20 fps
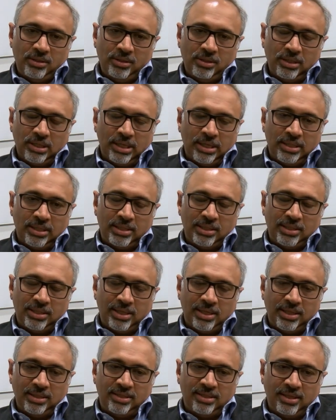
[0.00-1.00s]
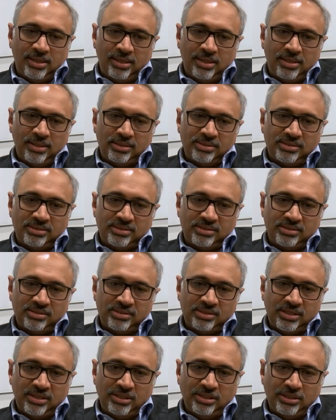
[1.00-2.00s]
I think it's
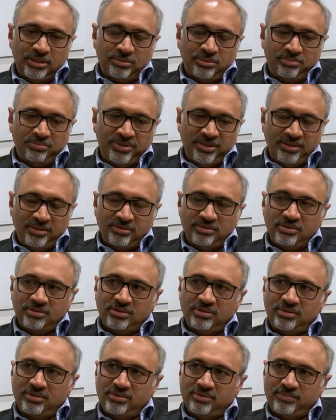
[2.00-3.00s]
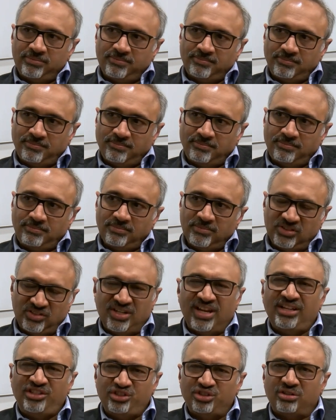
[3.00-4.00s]
human beings. It's
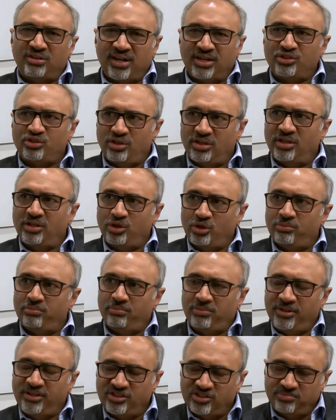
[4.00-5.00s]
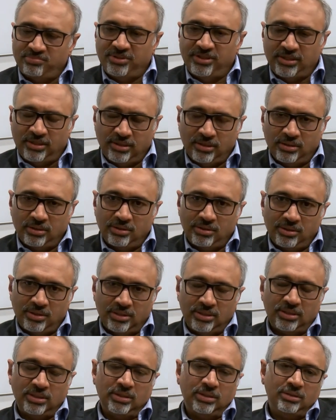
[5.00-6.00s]
nature, actually, and human beings being,
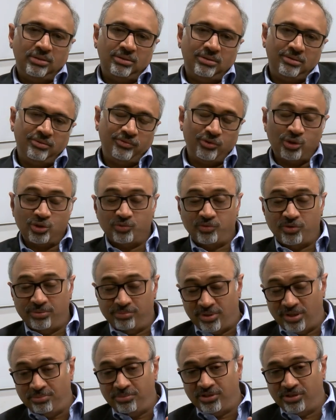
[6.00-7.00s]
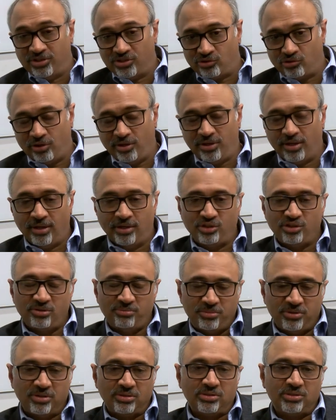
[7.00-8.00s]
of course, we might be destroying nature,
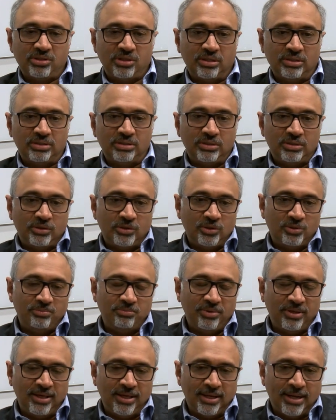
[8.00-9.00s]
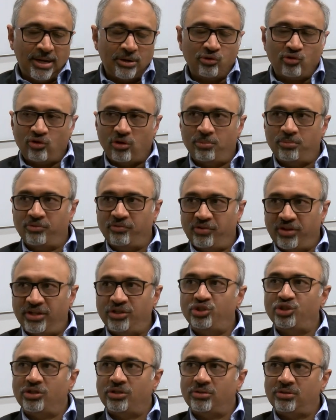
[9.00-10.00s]
but being an outcrop of
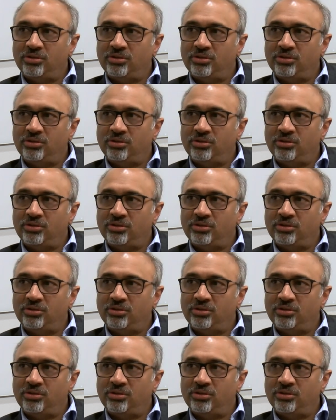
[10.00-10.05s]
nature.